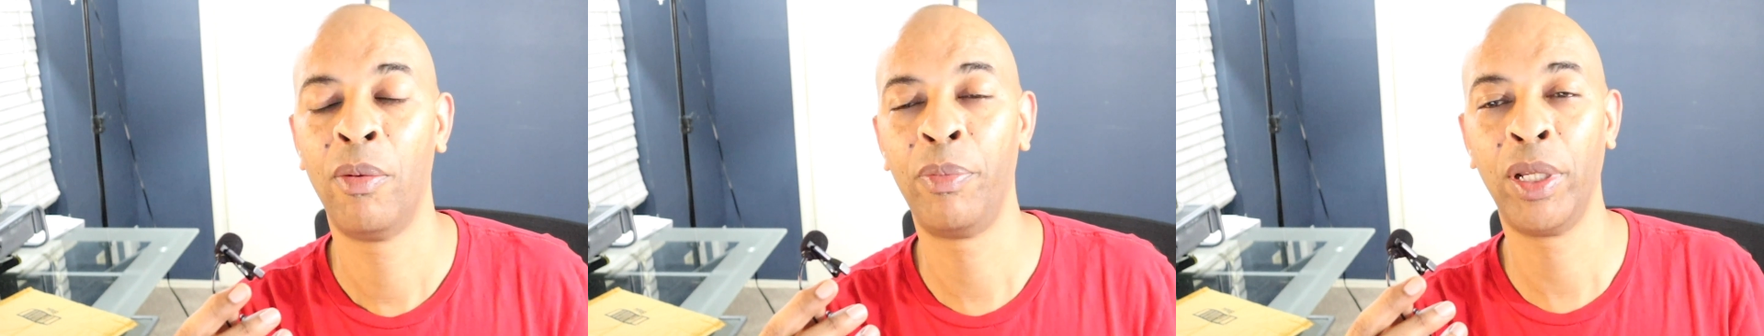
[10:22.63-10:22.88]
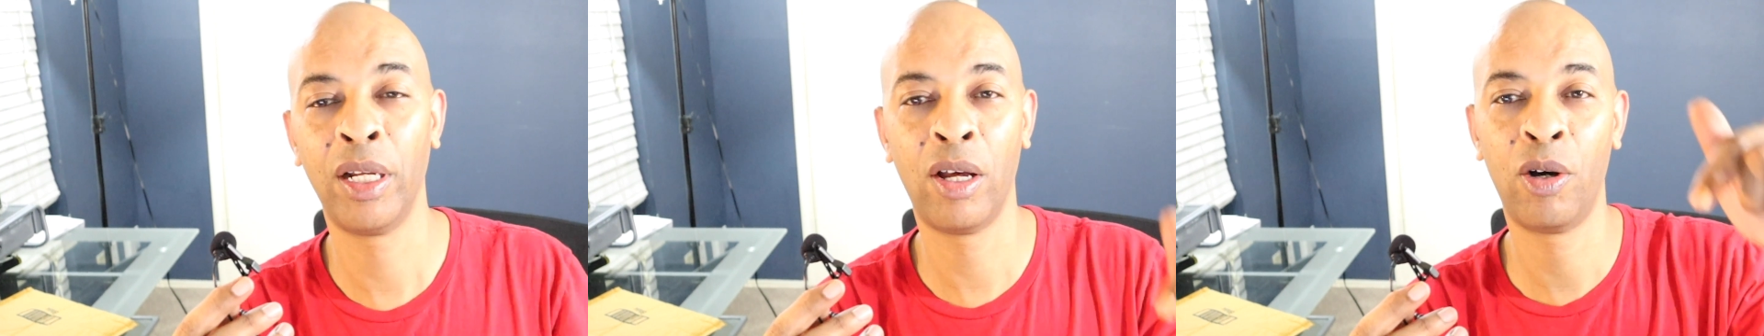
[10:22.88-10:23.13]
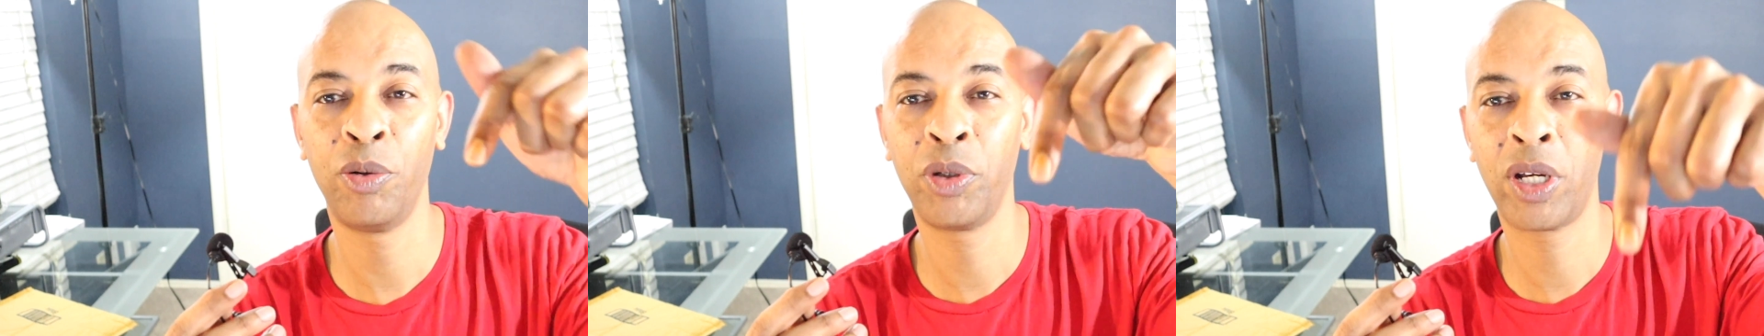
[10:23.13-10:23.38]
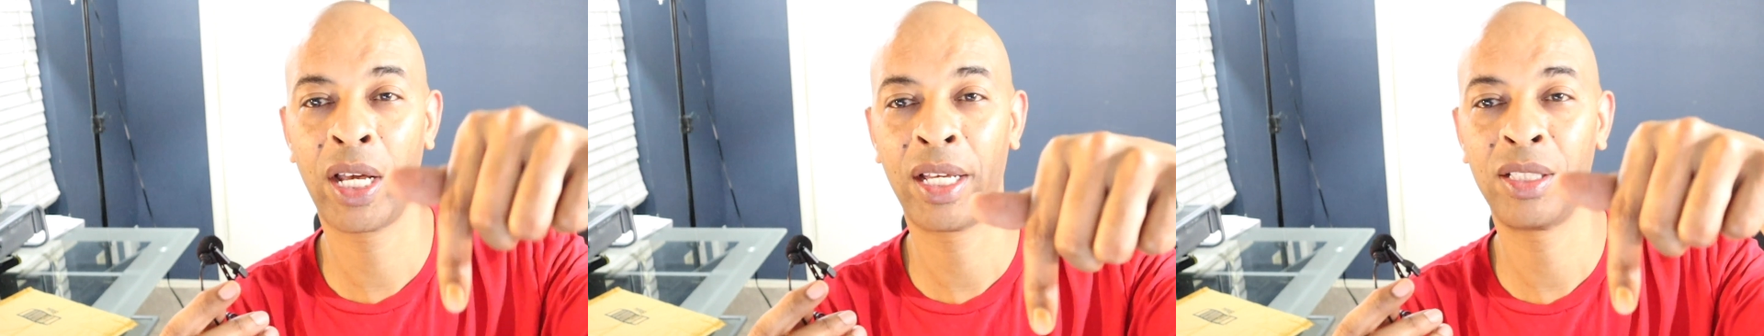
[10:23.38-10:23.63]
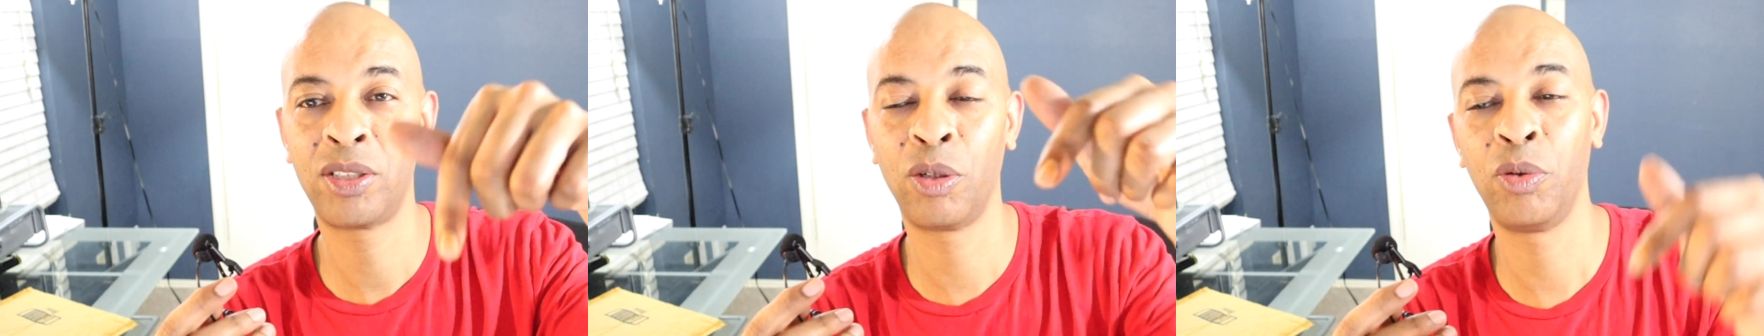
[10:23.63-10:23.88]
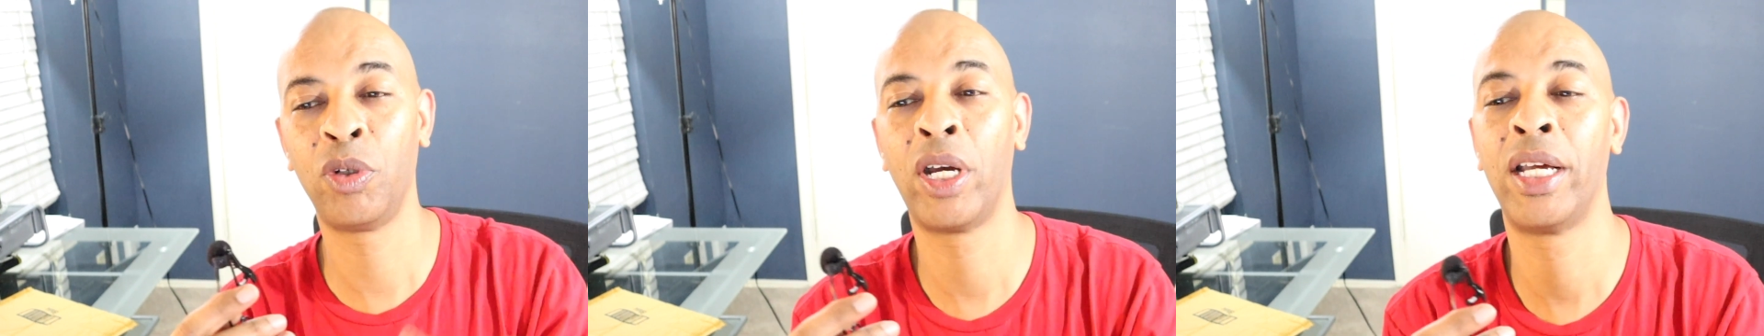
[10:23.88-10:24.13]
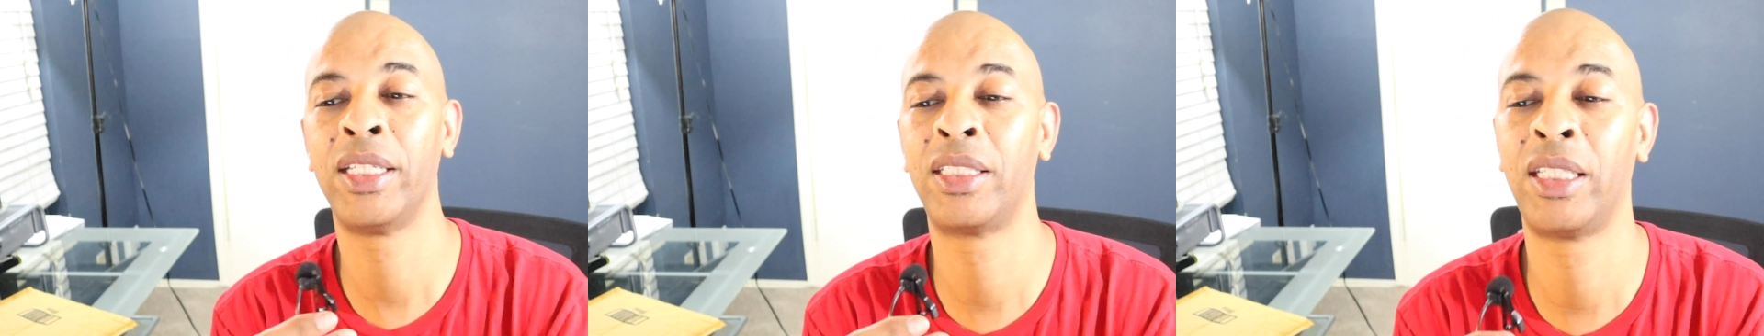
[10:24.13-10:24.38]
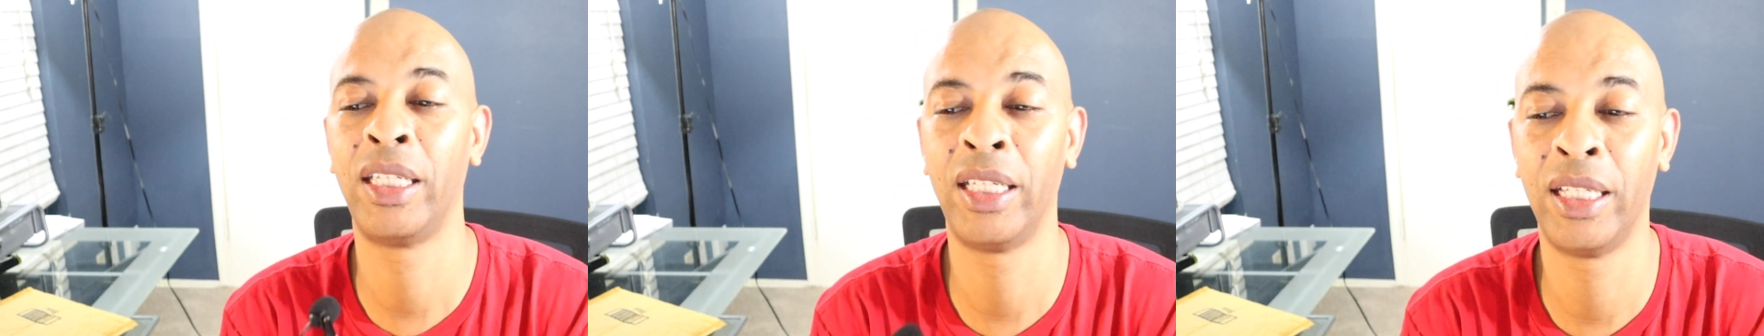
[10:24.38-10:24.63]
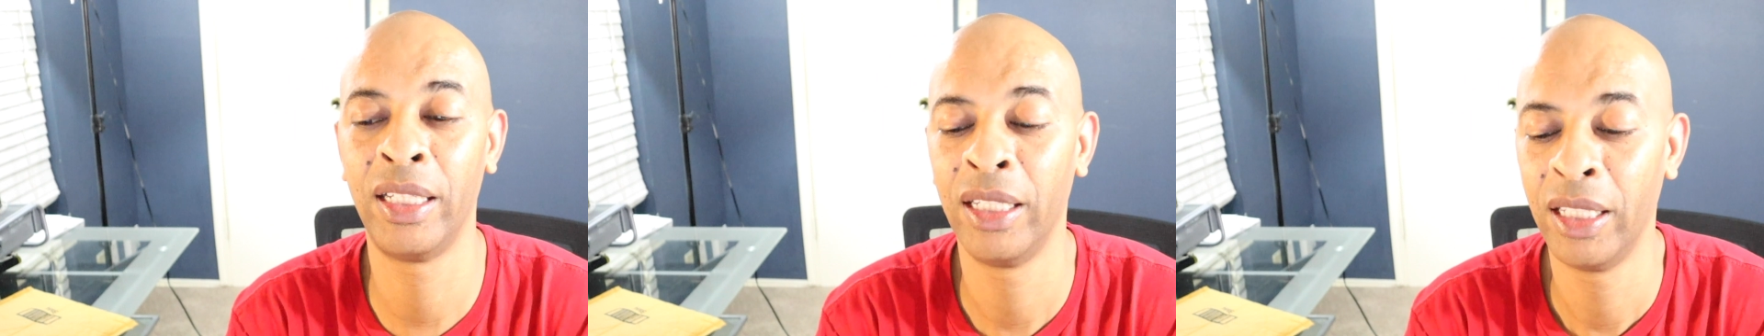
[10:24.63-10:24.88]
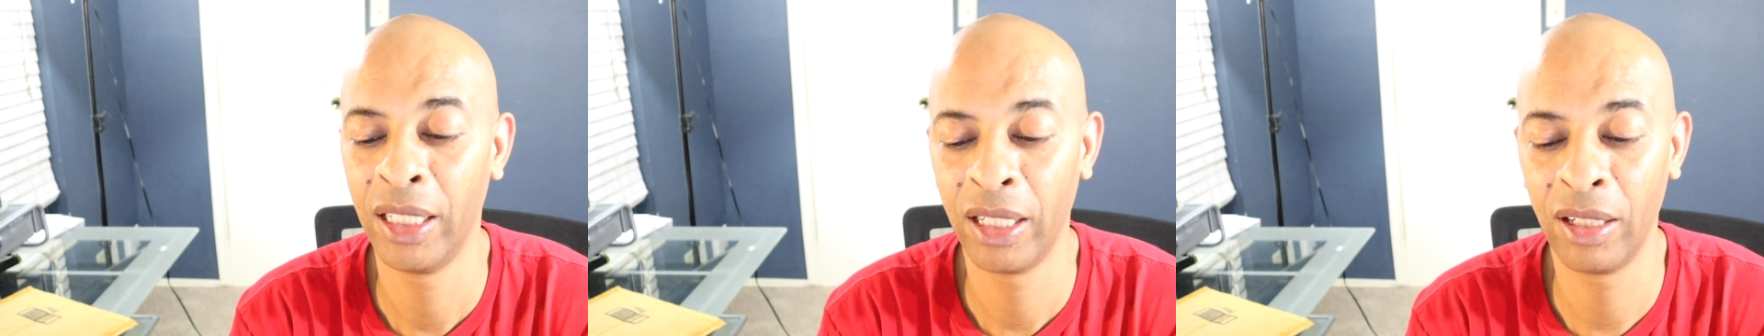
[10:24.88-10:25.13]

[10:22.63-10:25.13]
below, you guys, so you guys can